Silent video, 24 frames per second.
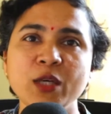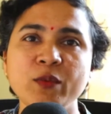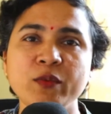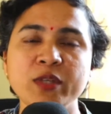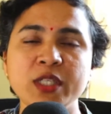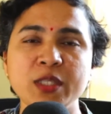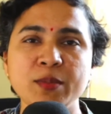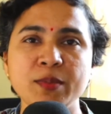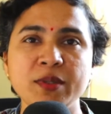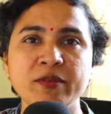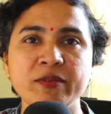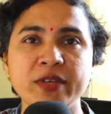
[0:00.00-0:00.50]

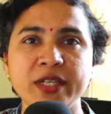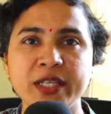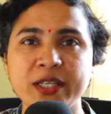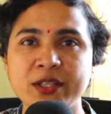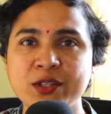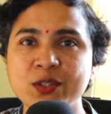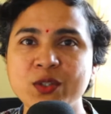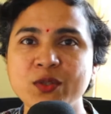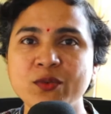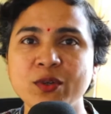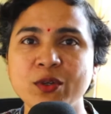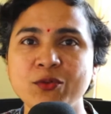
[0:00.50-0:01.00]
which will be very
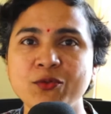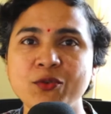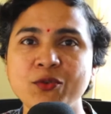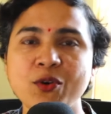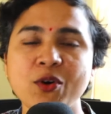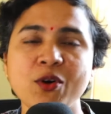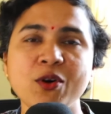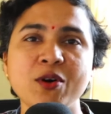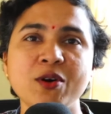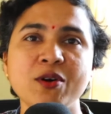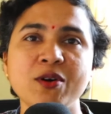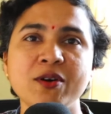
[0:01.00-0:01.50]
useful
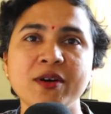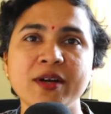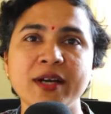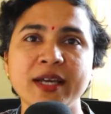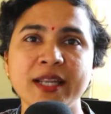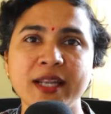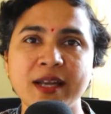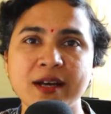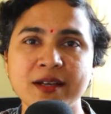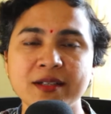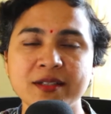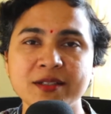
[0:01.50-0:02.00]
for
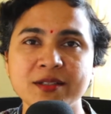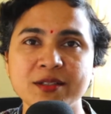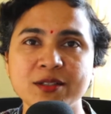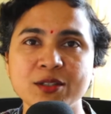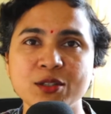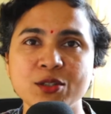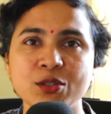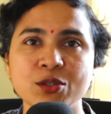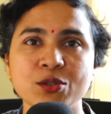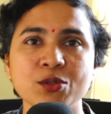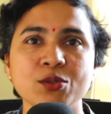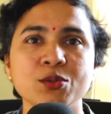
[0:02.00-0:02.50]
an
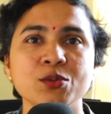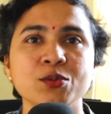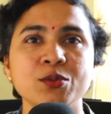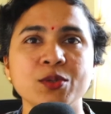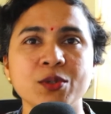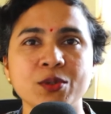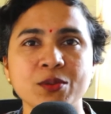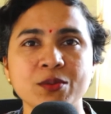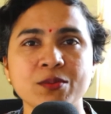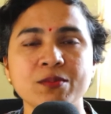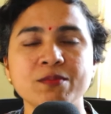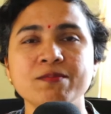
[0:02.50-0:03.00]
artist to, you
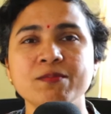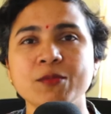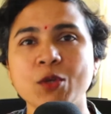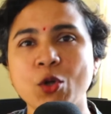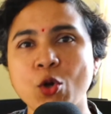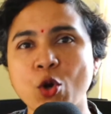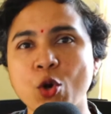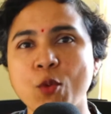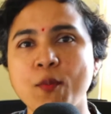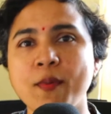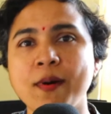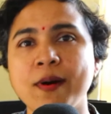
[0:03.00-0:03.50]
know,
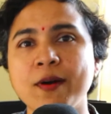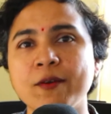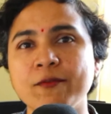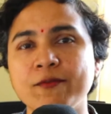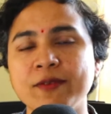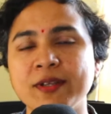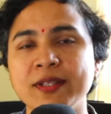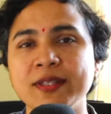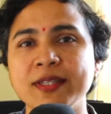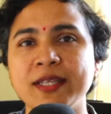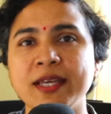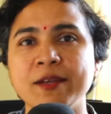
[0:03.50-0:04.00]
go about
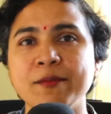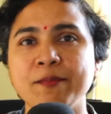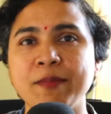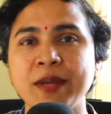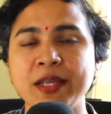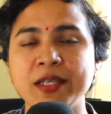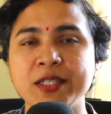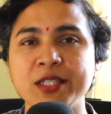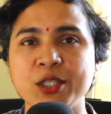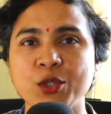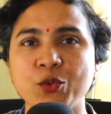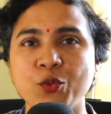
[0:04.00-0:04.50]
with their
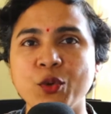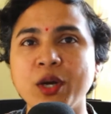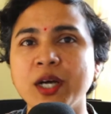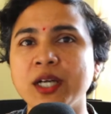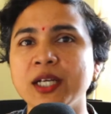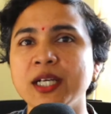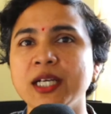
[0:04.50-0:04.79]
painting work.